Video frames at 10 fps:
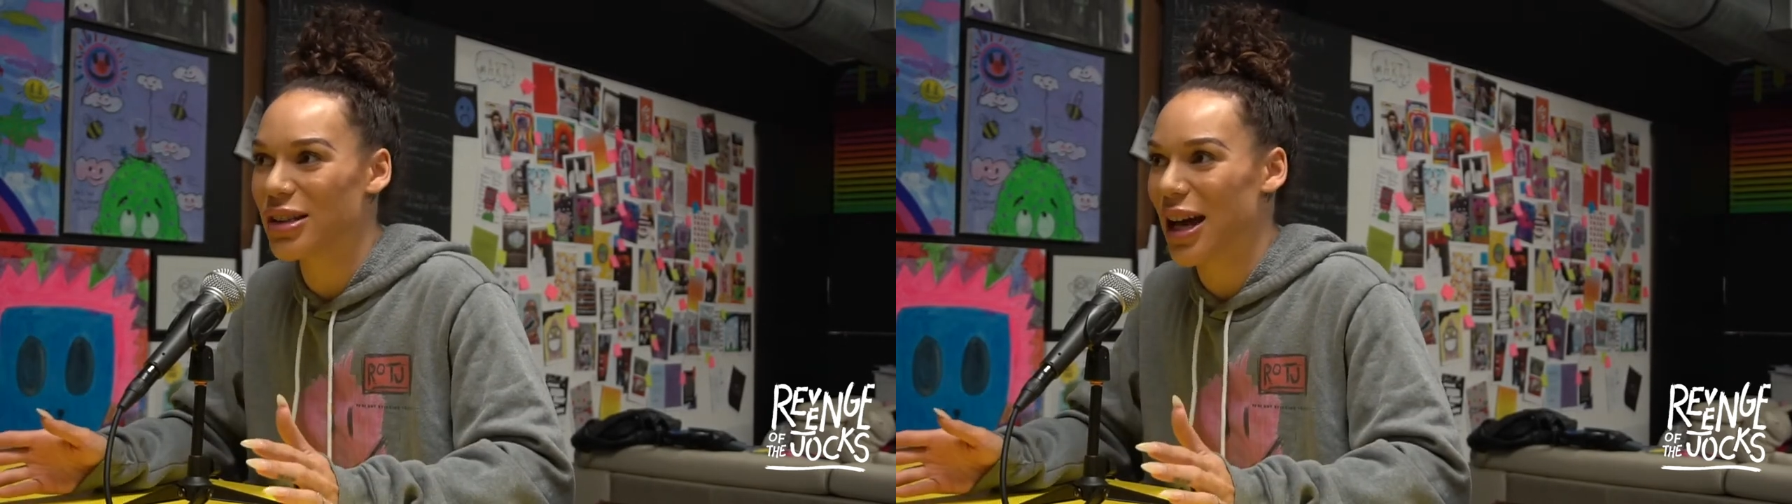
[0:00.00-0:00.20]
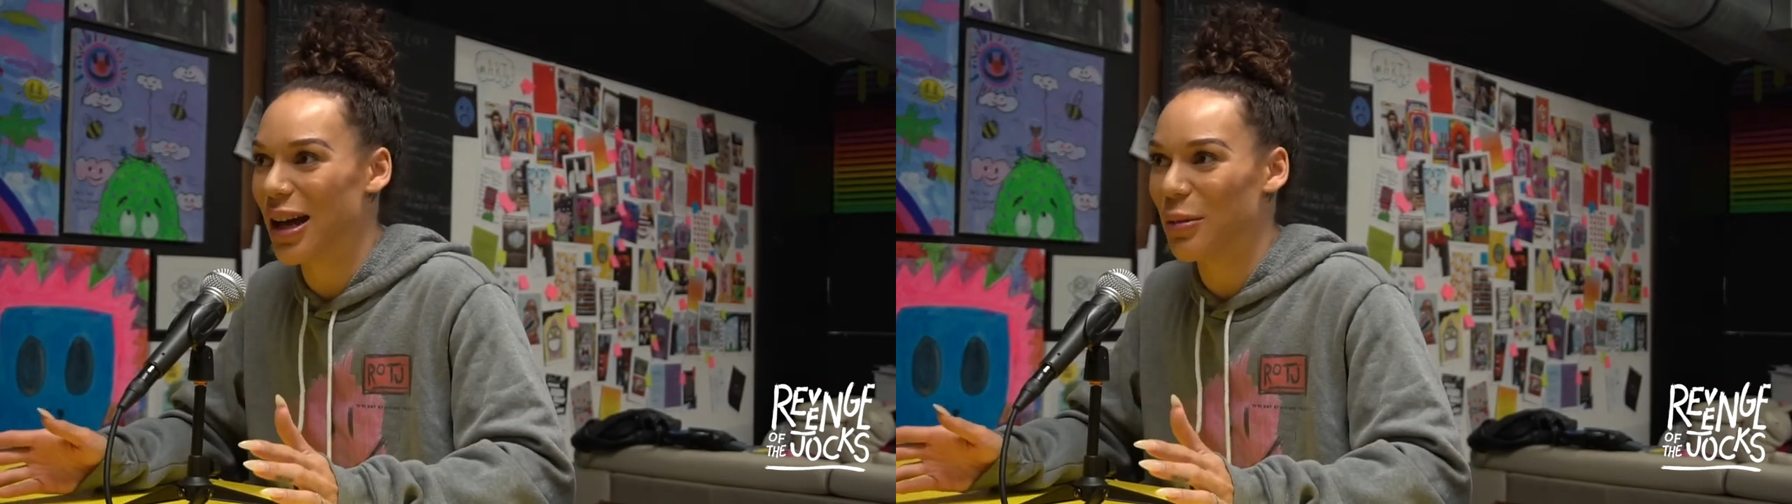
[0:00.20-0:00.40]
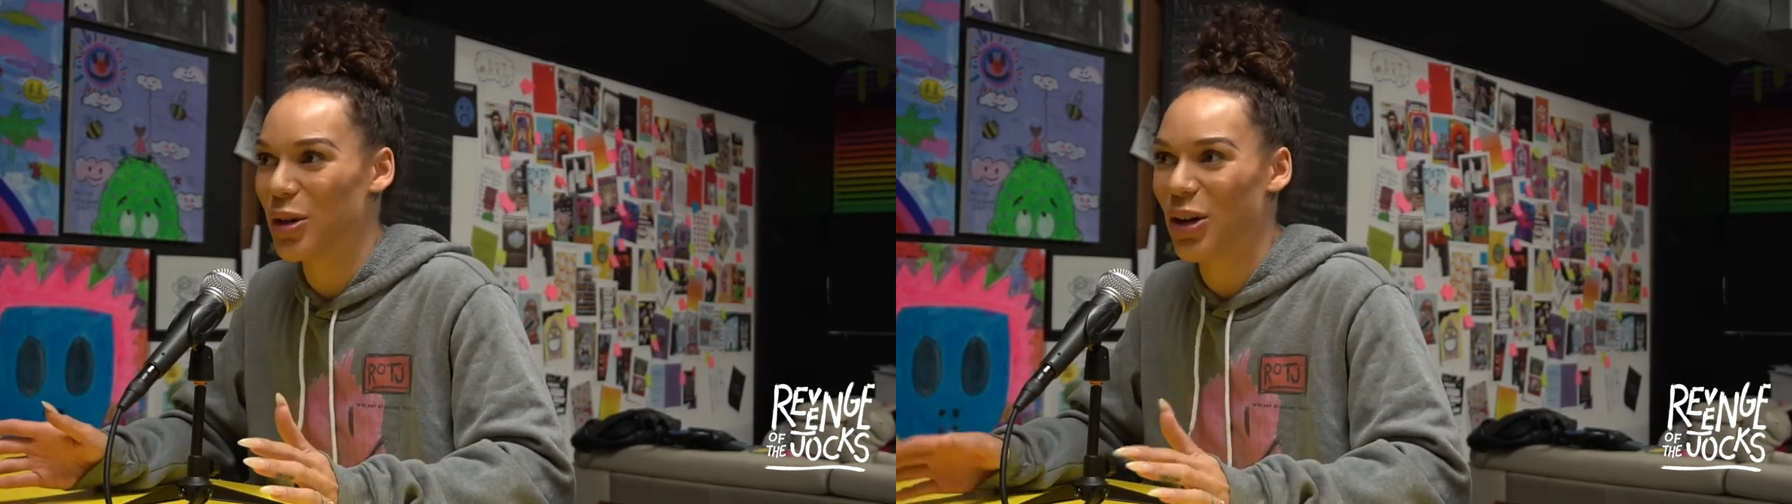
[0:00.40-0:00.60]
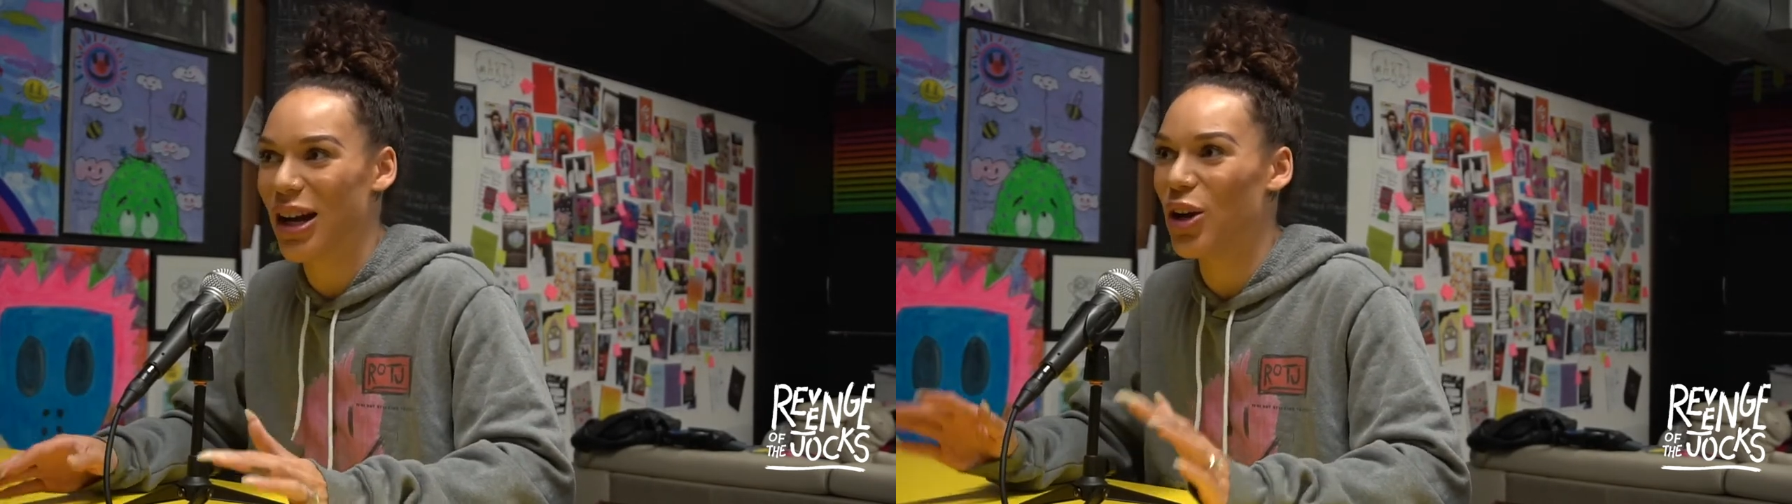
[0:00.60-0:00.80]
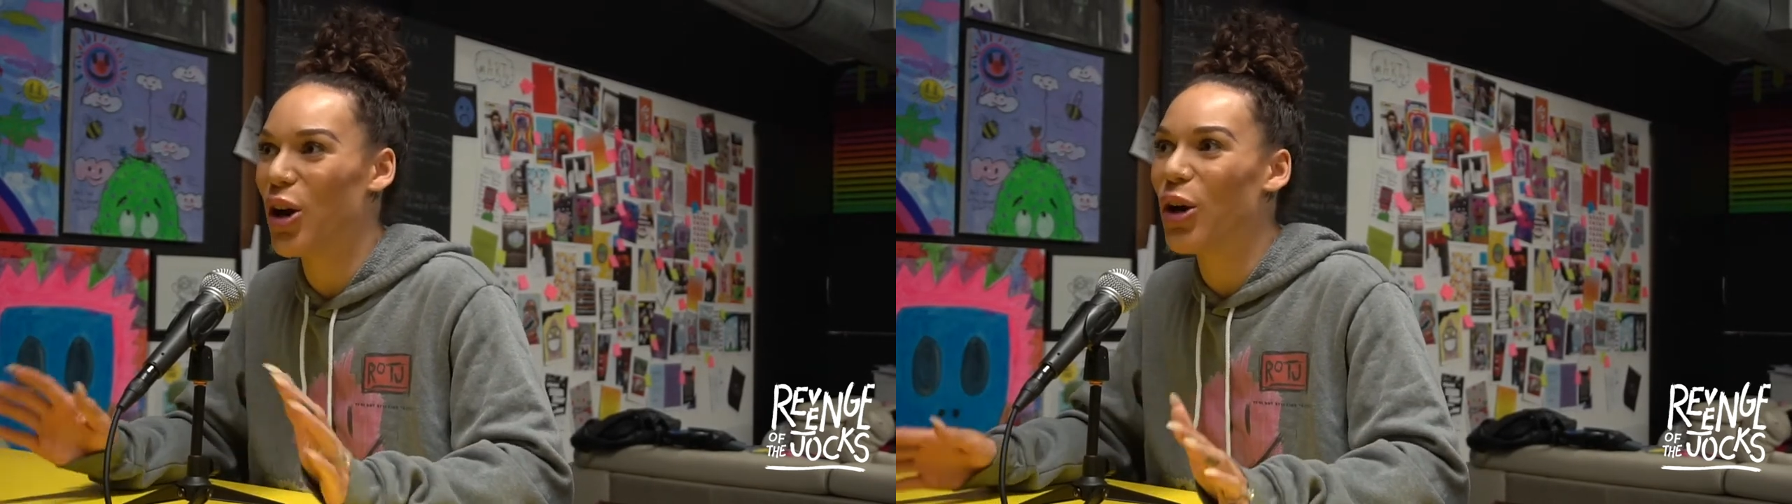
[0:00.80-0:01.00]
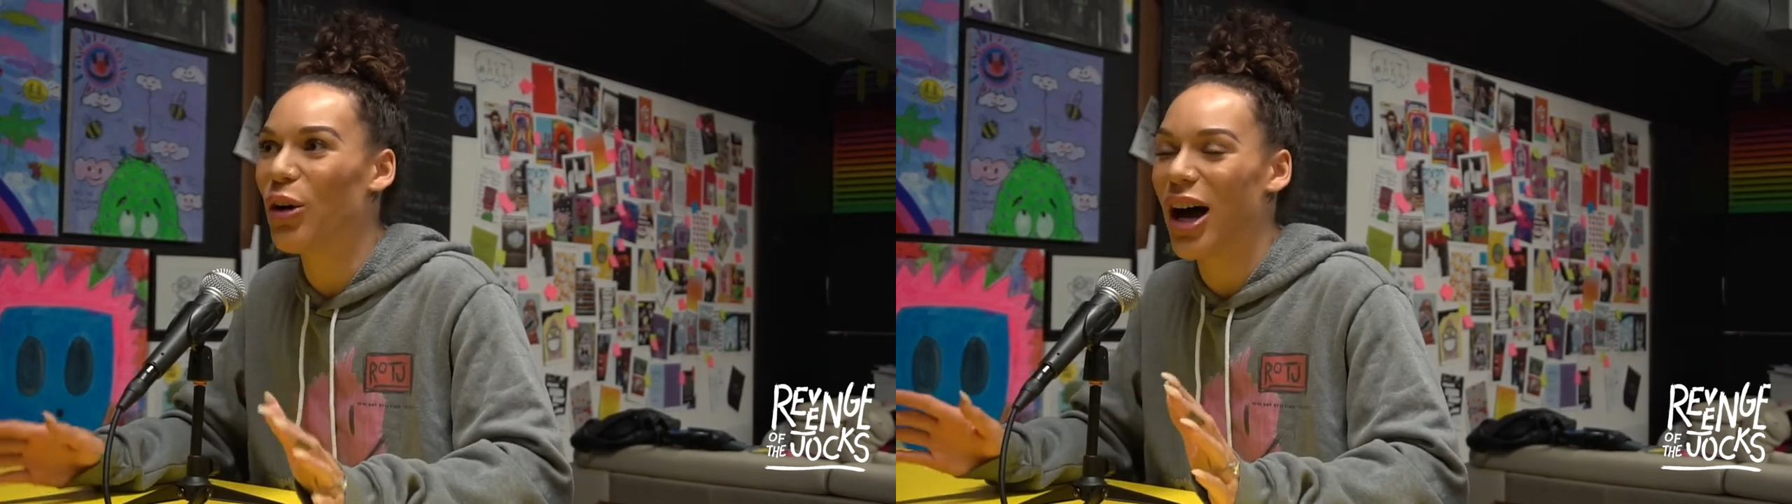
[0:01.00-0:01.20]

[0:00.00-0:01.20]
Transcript: time. You know, I know